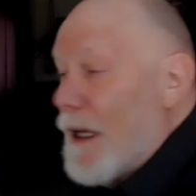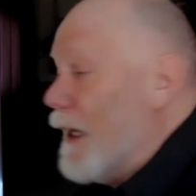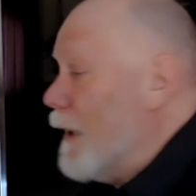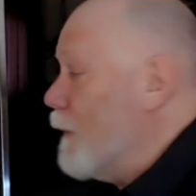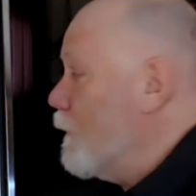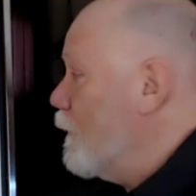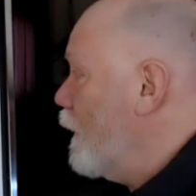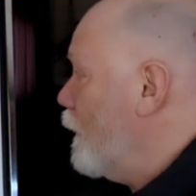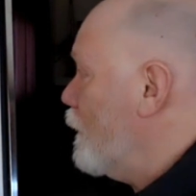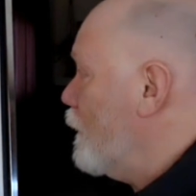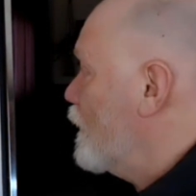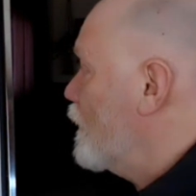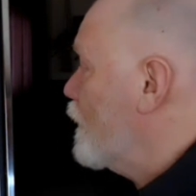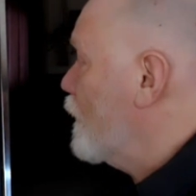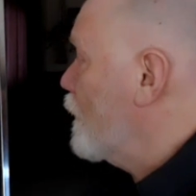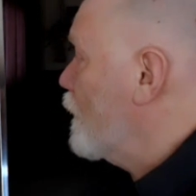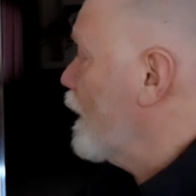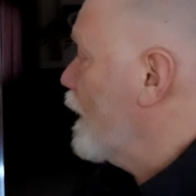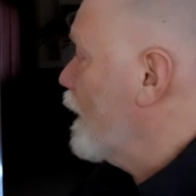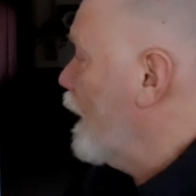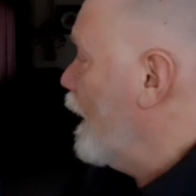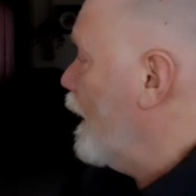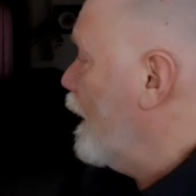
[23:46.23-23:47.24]
And what we're
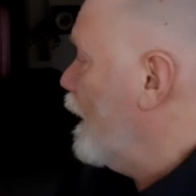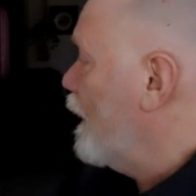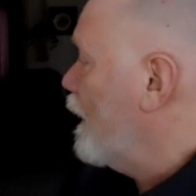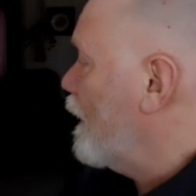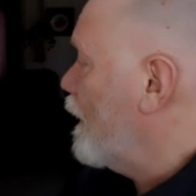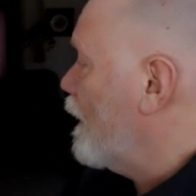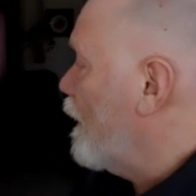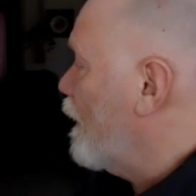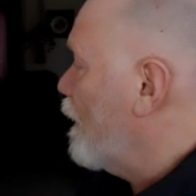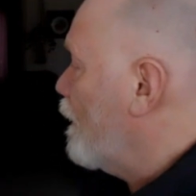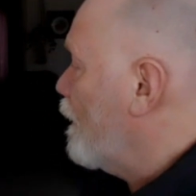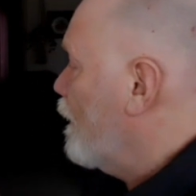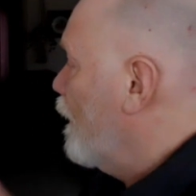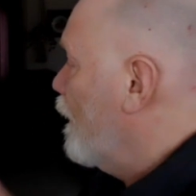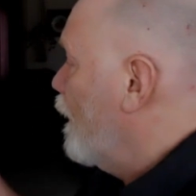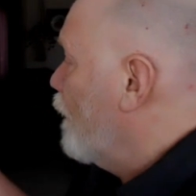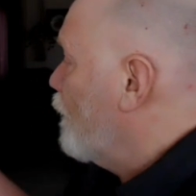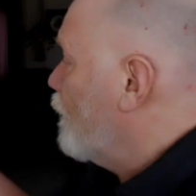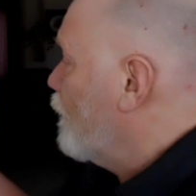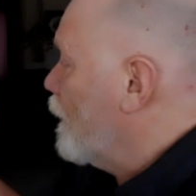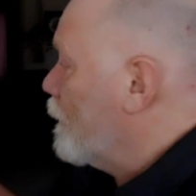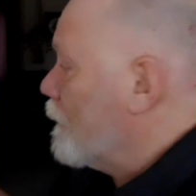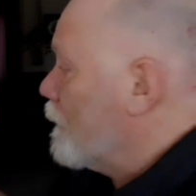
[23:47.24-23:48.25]
doing here
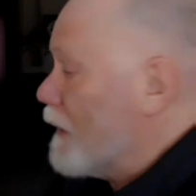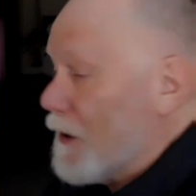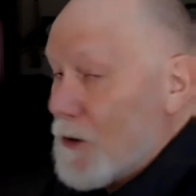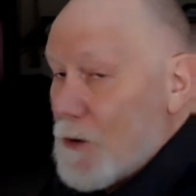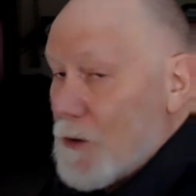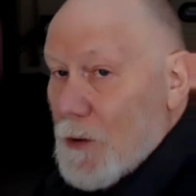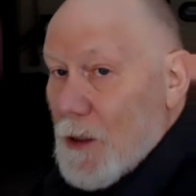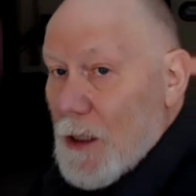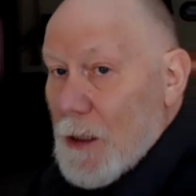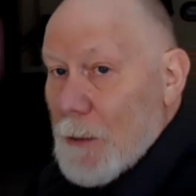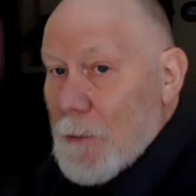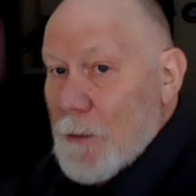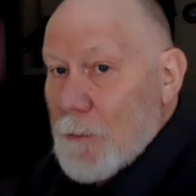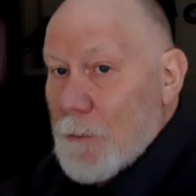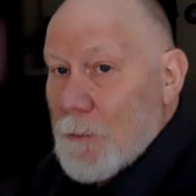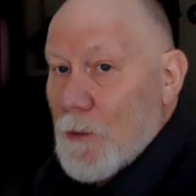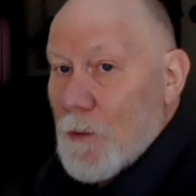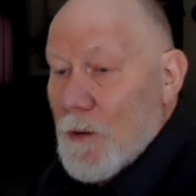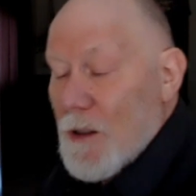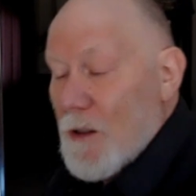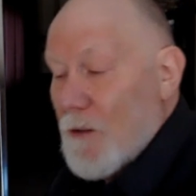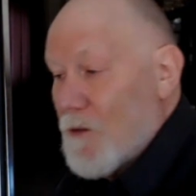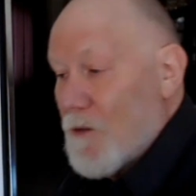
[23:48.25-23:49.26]
from an entrainment
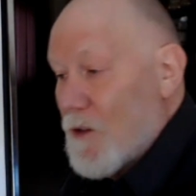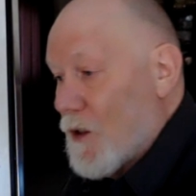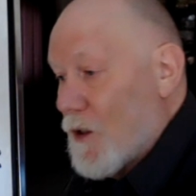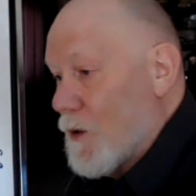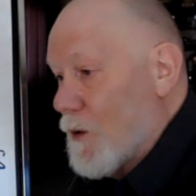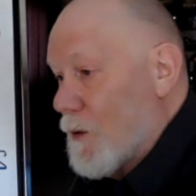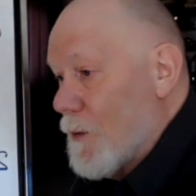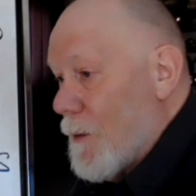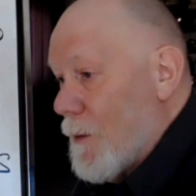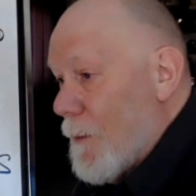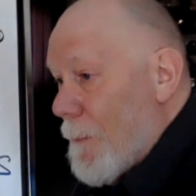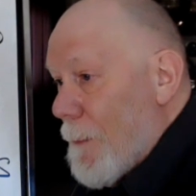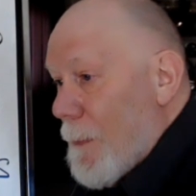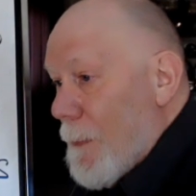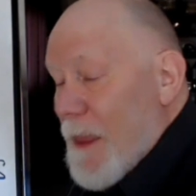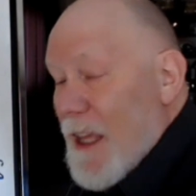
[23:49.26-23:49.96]
point of view